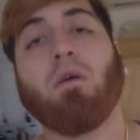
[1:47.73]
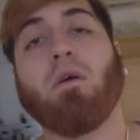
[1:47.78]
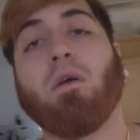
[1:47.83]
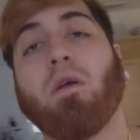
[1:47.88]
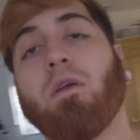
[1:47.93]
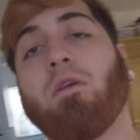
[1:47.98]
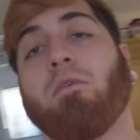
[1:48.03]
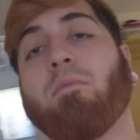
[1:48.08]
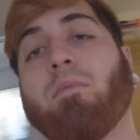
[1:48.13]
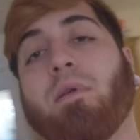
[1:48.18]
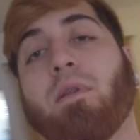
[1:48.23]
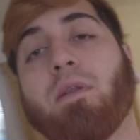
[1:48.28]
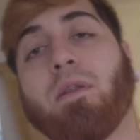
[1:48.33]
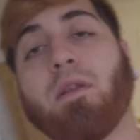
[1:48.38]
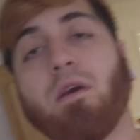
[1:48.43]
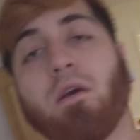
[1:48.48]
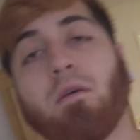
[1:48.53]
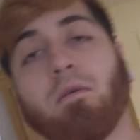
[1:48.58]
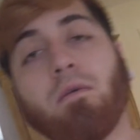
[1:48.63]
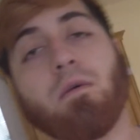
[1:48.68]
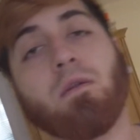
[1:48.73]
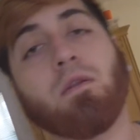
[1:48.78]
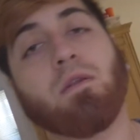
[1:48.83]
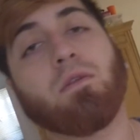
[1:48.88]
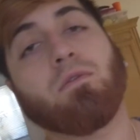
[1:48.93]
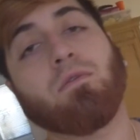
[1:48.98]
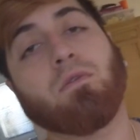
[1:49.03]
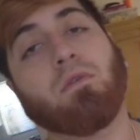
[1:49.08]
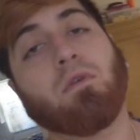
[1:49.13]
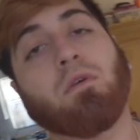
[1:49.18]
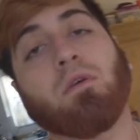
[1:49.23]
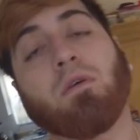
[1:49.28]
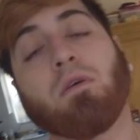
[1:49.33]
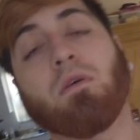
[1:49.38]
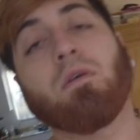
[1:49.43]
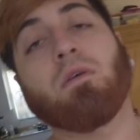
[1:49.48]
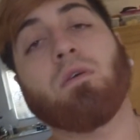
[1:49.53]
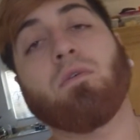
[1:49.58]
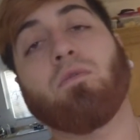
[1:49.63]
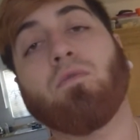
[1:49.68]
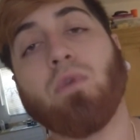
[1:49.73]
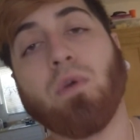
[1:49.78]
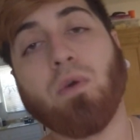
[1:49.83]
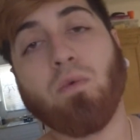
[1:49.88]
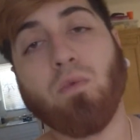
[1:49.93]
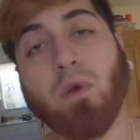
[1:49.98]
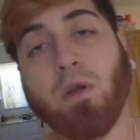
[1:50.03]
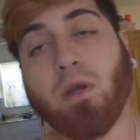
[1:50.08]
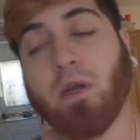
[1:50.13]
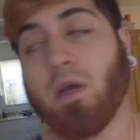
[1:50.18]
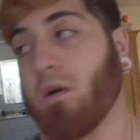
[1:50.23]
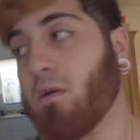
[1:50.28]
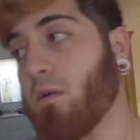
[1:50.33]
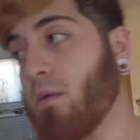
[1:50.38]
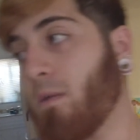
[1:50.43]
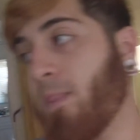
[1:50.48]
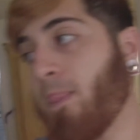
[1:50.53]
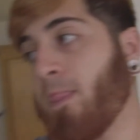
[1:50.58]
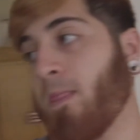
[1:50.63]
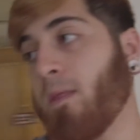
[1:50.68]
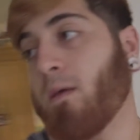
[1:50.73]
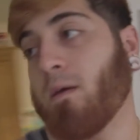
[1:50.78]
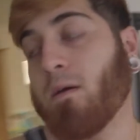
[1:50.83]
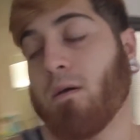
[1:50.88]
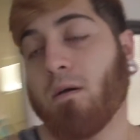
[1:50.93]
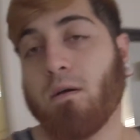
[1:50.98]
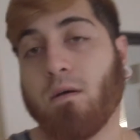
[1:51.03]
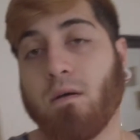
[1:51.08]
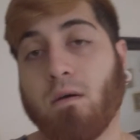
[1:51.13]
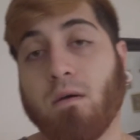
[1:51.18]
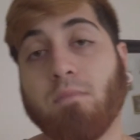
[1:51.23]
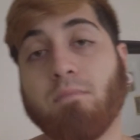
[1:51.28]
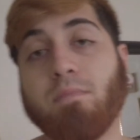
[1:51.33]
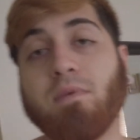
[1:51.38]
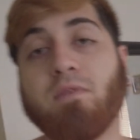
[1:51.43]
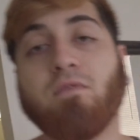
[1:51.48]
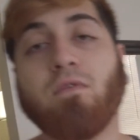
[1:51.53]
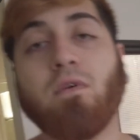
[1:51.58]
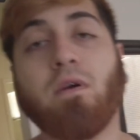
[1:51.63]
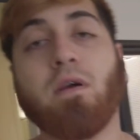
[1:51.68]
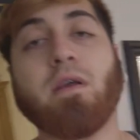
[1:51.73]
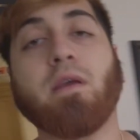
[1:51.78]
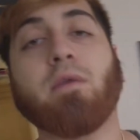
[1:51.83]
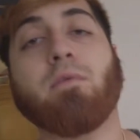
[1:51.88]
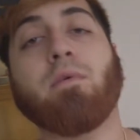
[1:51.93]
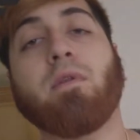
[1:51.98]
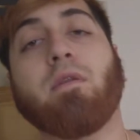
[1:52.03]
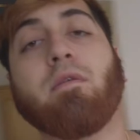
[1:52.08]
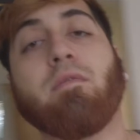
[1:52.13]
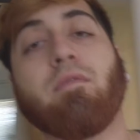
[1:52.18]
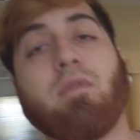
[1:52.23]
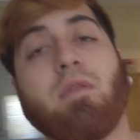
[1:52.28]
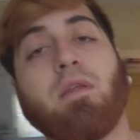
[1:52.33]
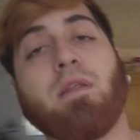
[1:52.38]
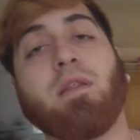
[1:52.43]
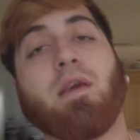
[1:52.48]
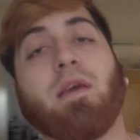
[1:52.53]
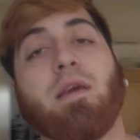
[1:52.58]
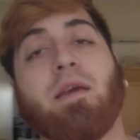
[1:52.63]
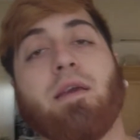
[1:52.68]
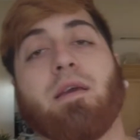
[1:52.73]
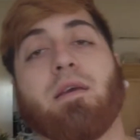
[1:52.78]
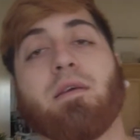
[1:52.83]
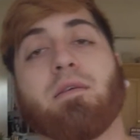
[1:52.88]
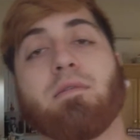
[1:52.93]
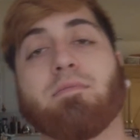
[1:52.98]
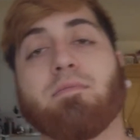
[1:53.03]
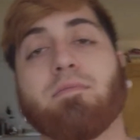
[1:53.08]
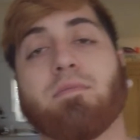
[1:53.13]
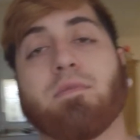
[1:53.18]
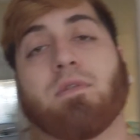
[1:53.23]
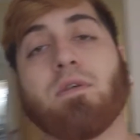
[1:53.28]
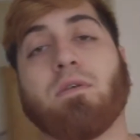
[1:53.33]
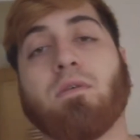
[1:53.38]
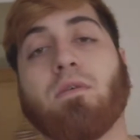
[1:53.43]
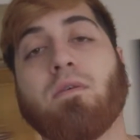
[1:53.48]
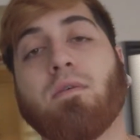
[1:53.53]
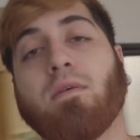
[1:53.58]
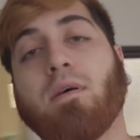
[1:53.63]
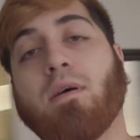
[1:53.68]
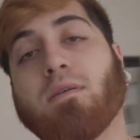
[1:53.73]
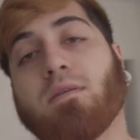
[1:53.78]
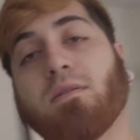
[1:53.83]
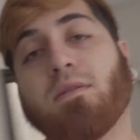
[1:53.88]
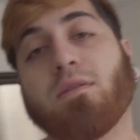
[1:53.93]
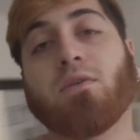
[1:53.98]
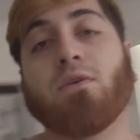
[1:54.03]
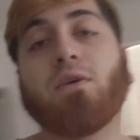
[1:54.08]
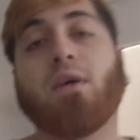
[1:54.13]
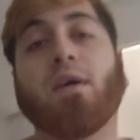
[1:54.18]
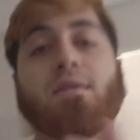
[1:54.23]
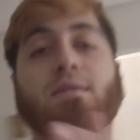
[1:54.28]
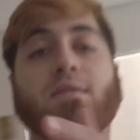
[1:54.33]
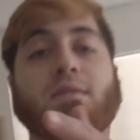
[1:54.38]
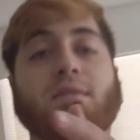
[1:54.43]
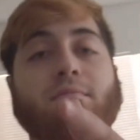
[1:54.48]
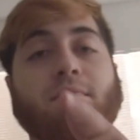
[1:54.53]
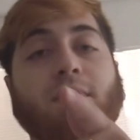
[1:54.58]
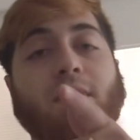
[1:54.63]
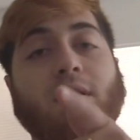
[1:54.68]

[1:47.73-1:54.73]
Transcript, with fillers: Alright, everybody, now I'm gonna do a quick workout uh, before I get ready for the day. So I'll see you guys in a